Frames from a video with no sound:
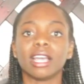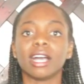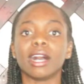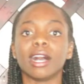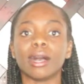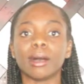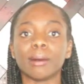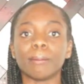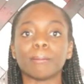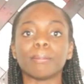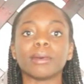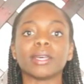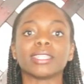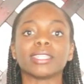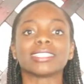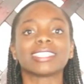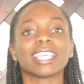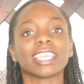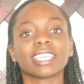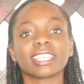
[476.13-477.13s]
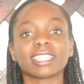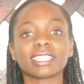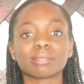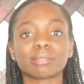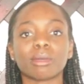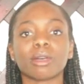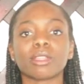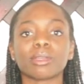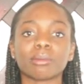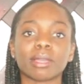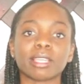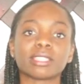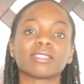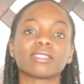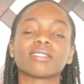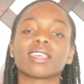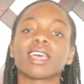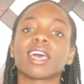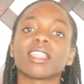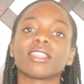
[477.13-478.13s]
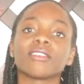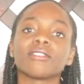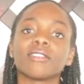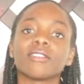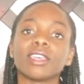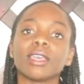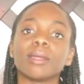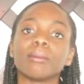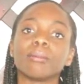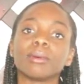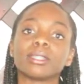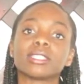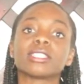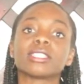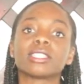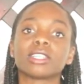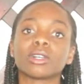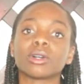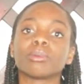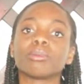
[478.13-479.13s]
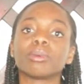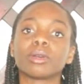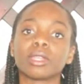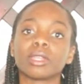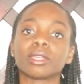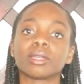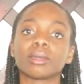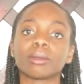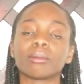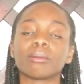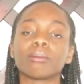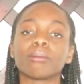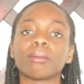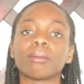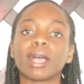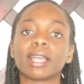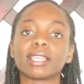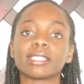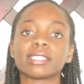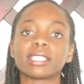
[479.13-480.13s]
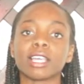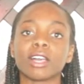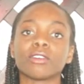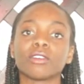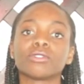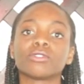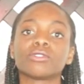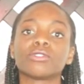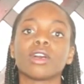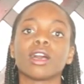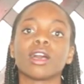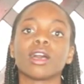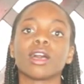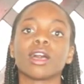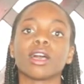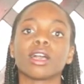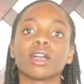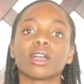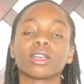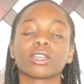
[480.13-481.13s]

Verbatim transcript: Um, but taking smaller bites of the elephant, but still putting myself uh,